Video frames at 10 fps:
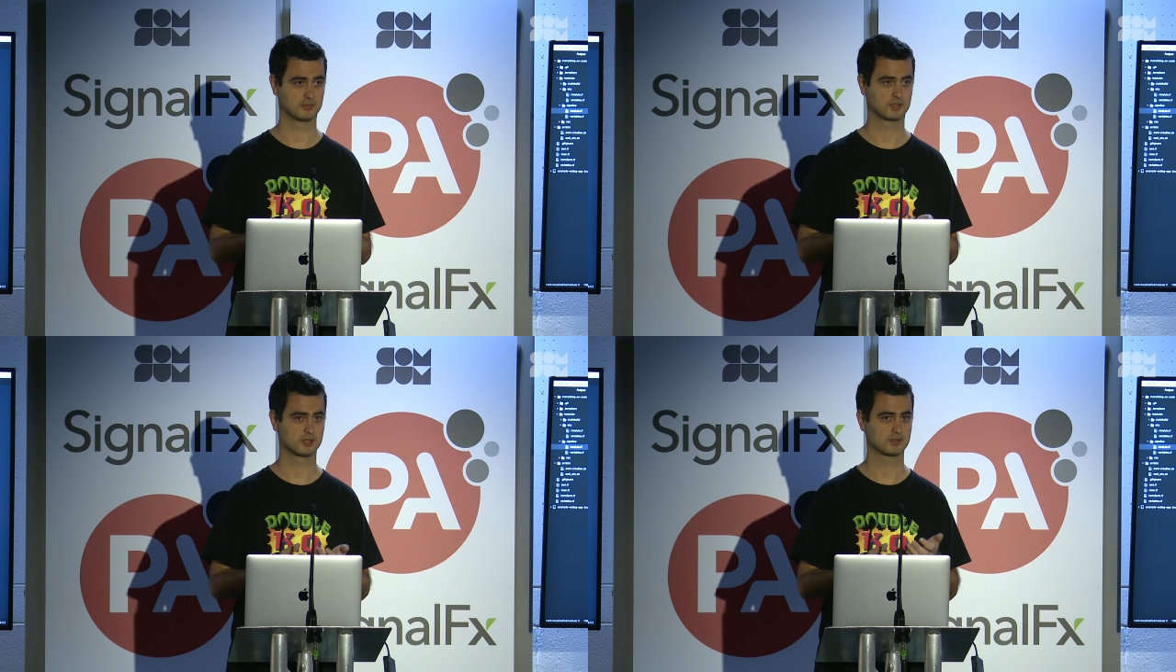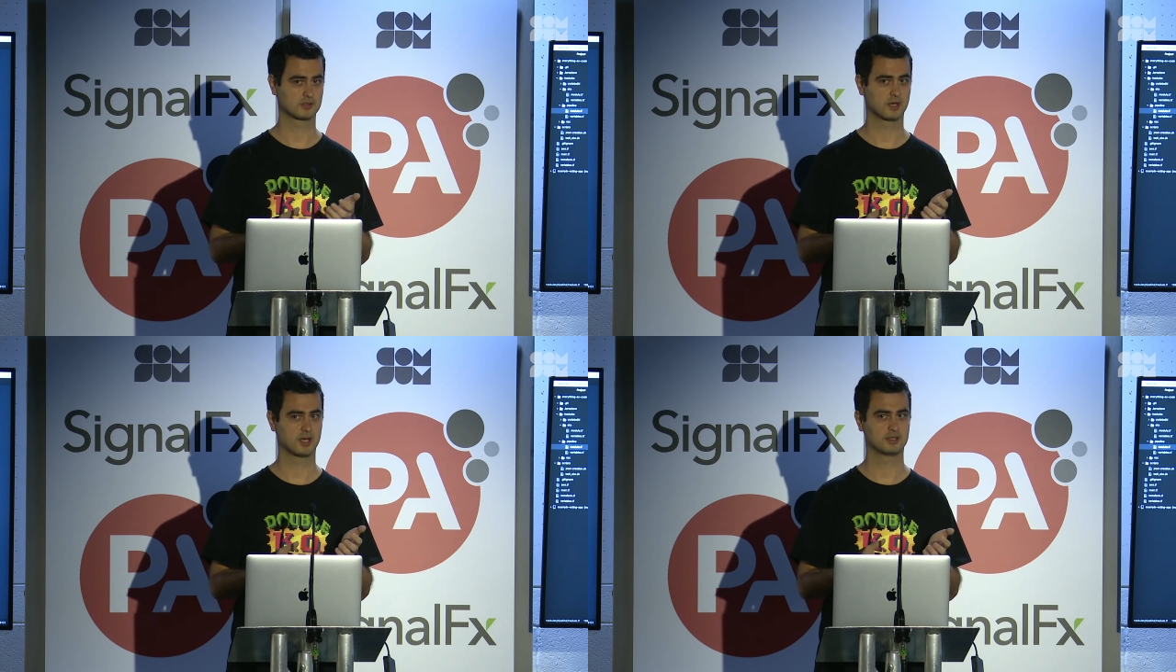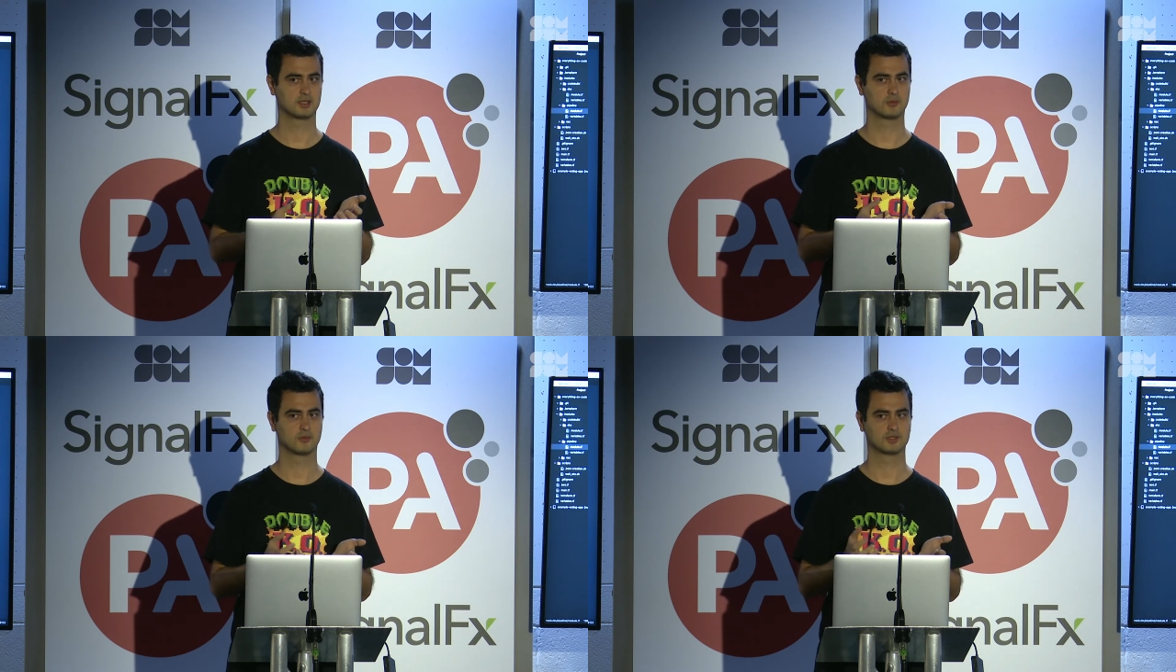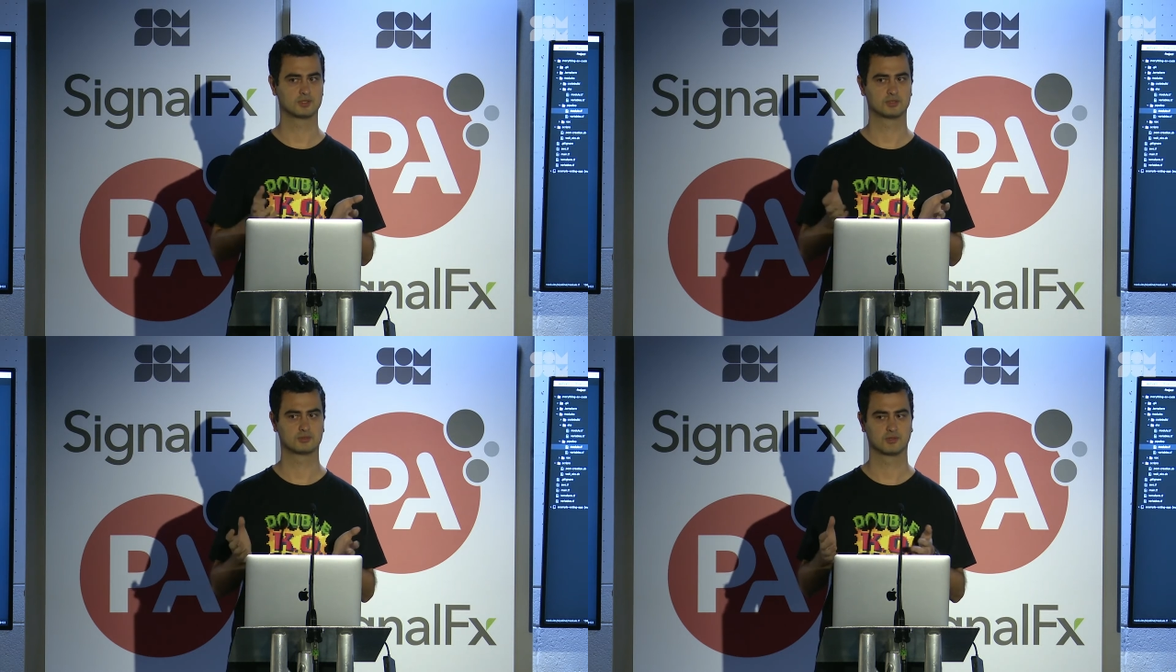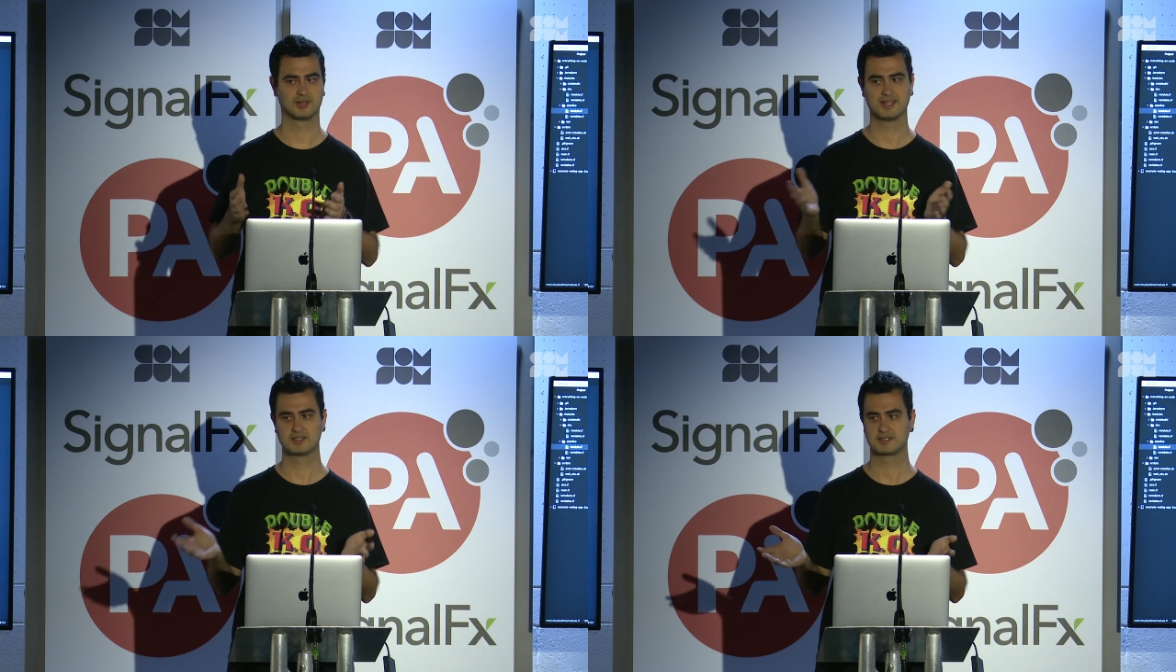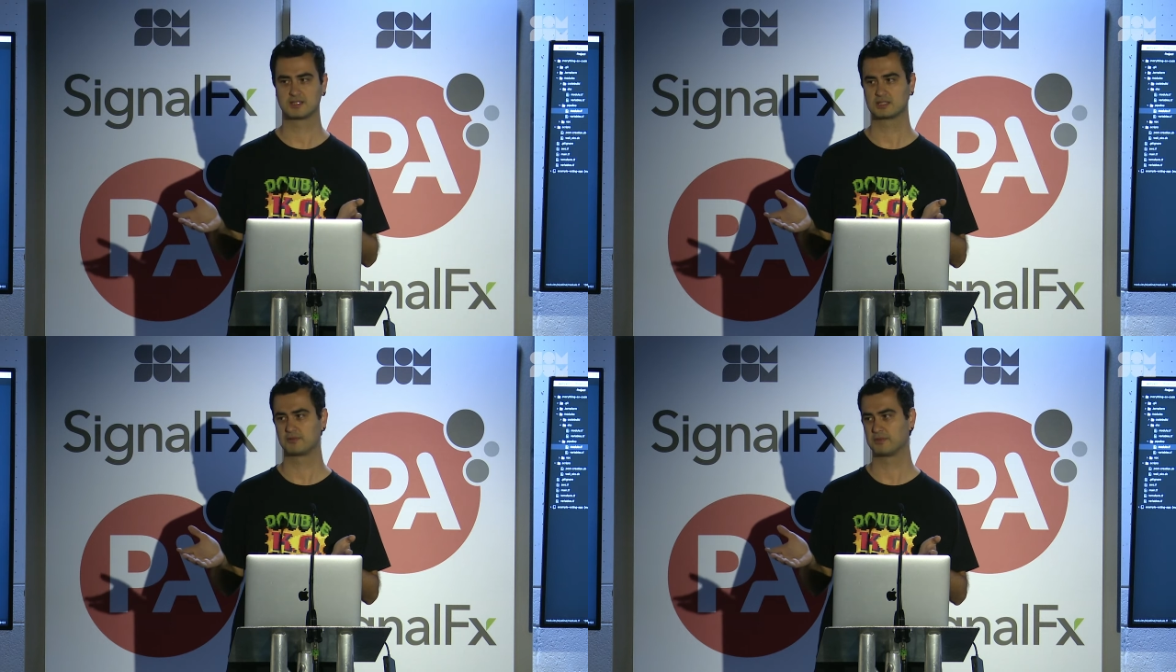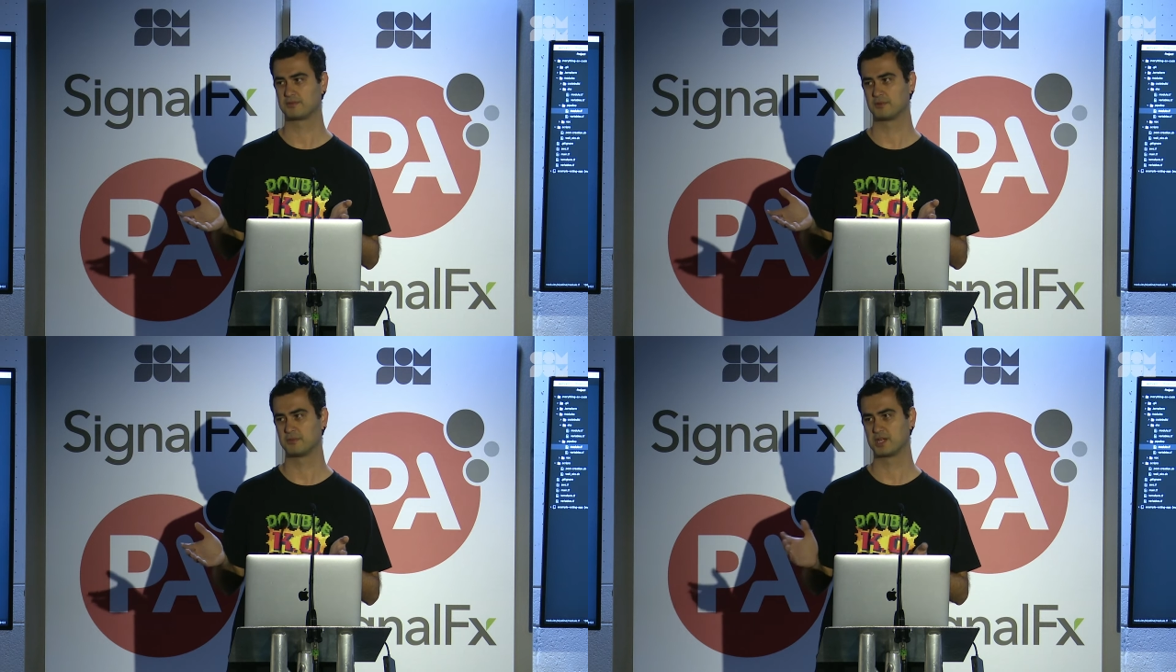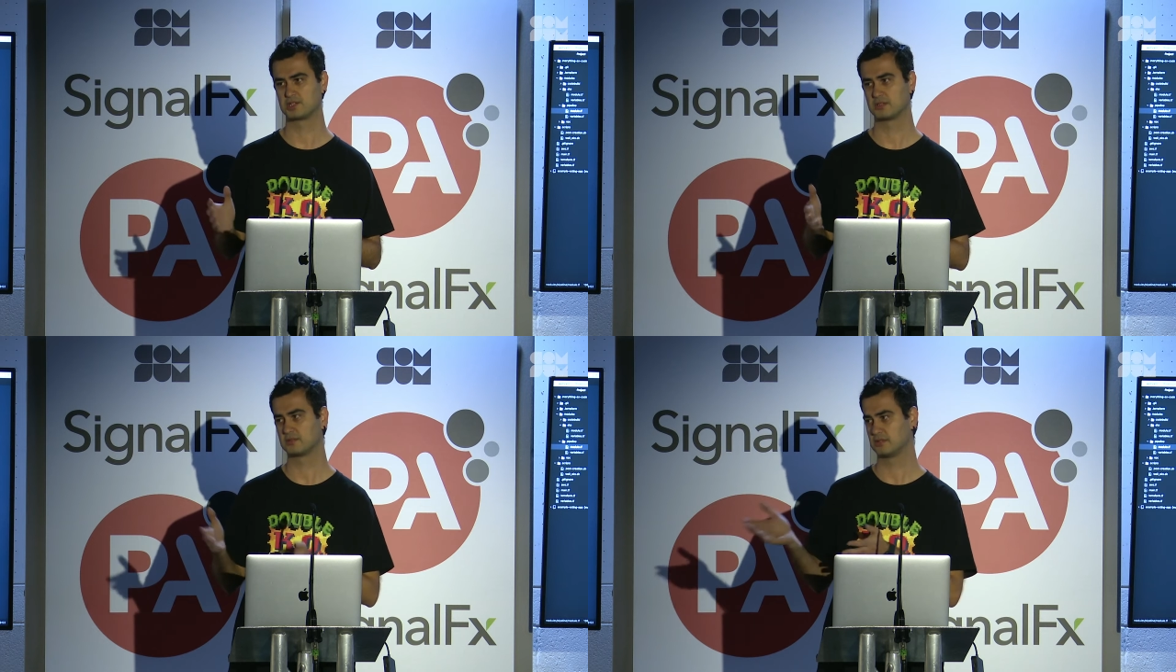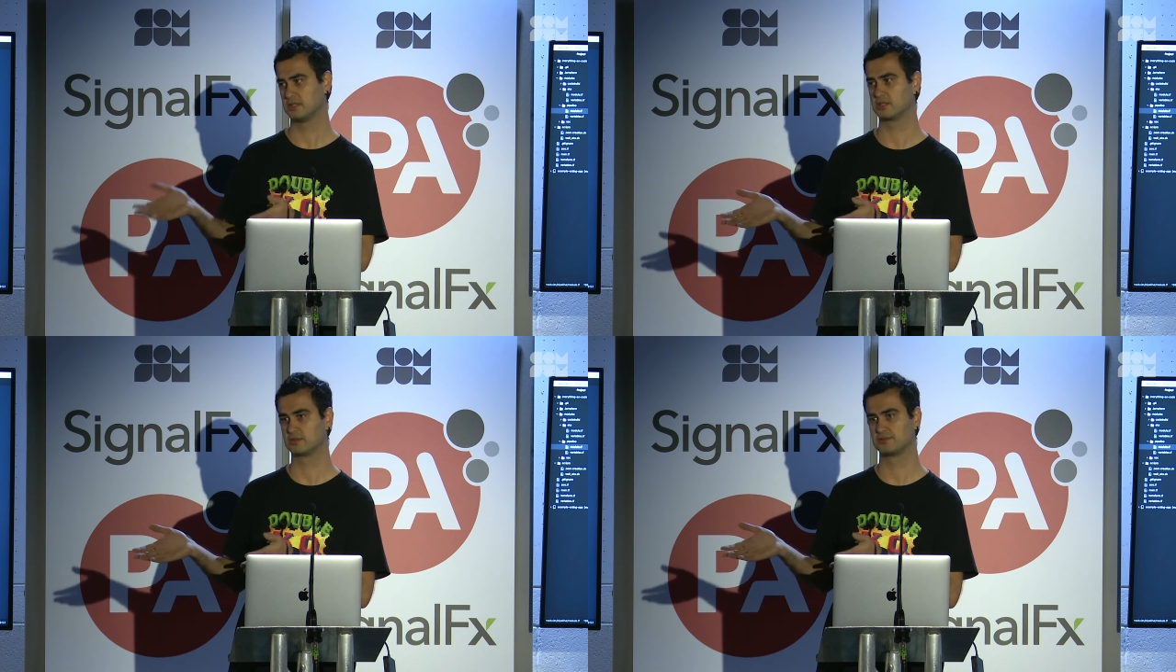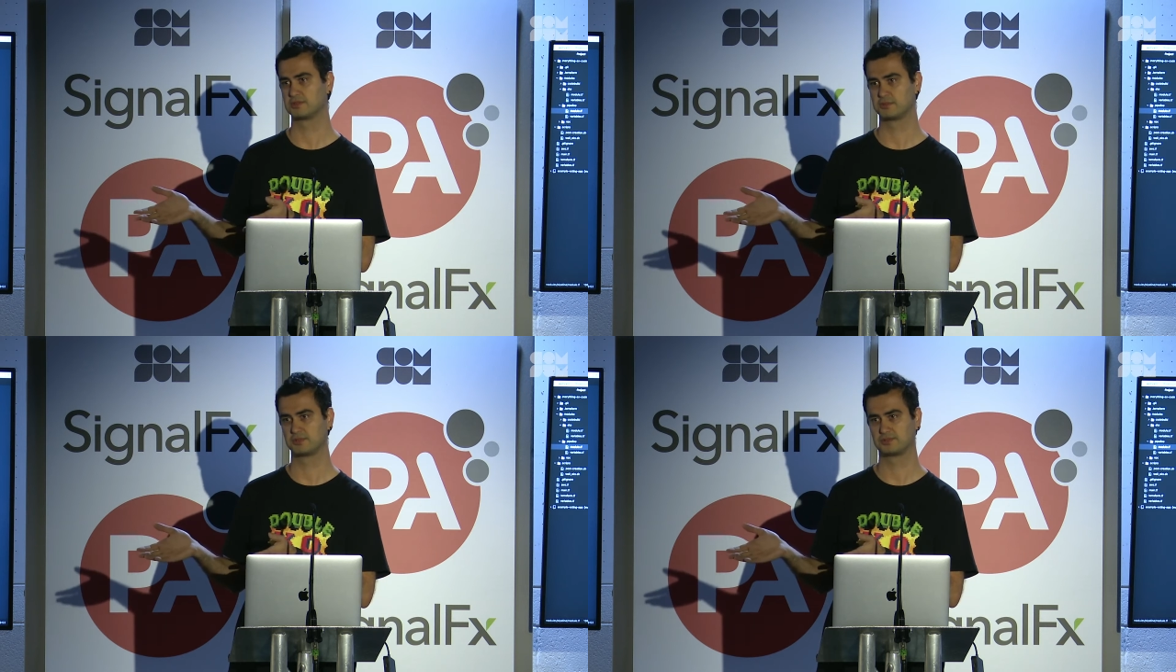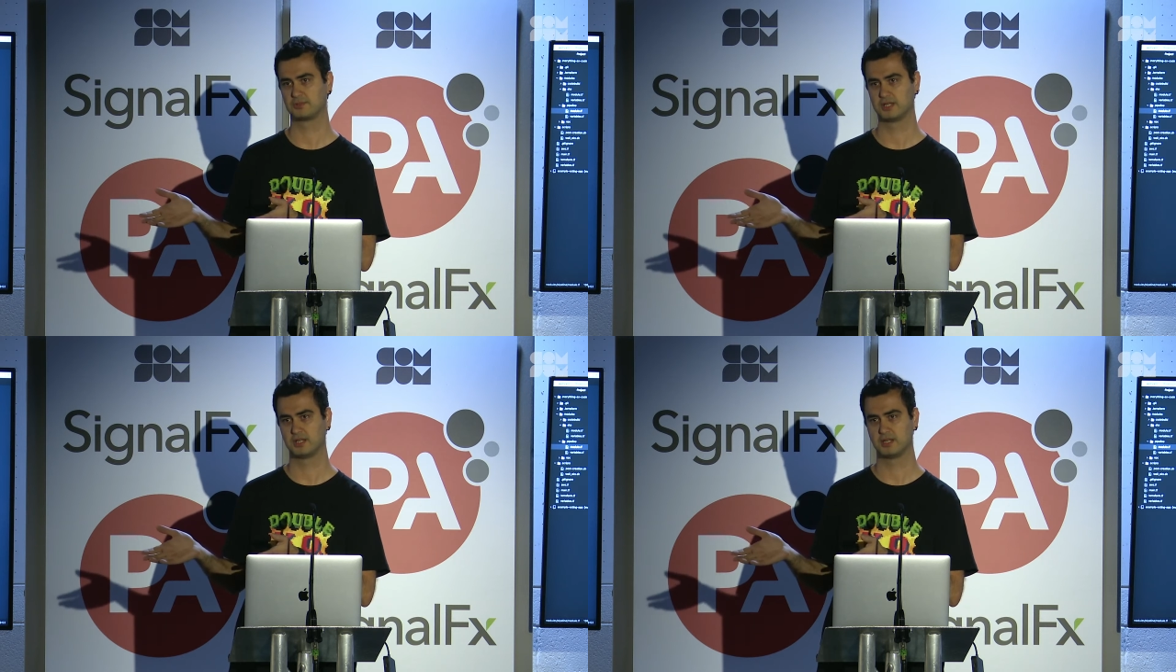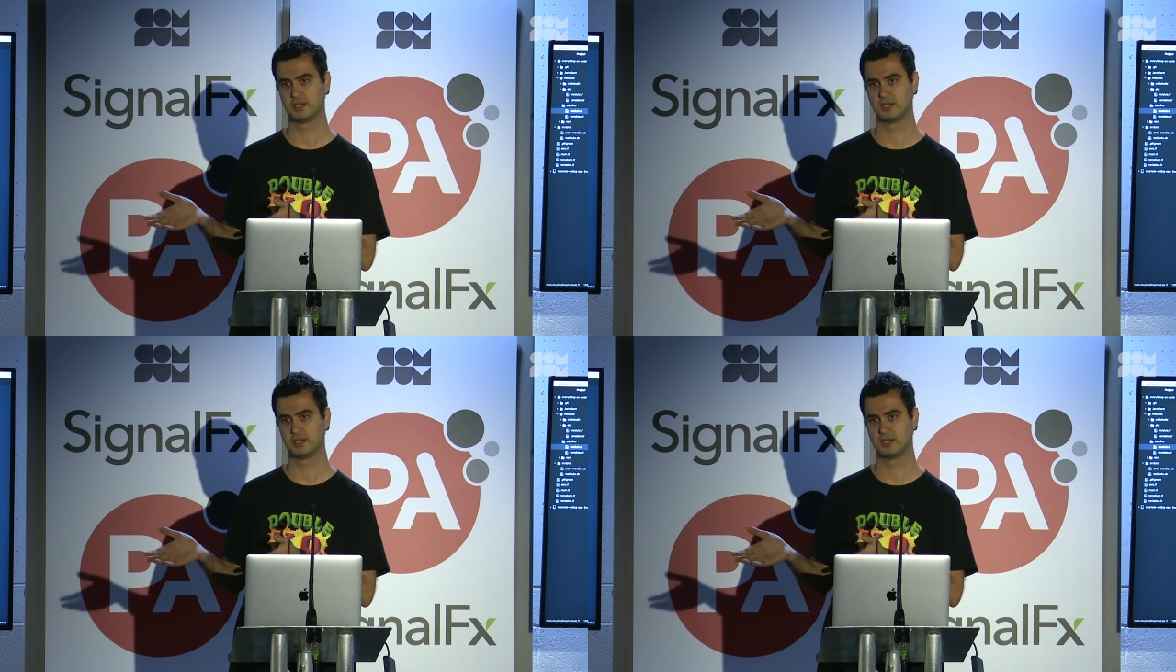because I didn't want to store any sensitive information in the code repository.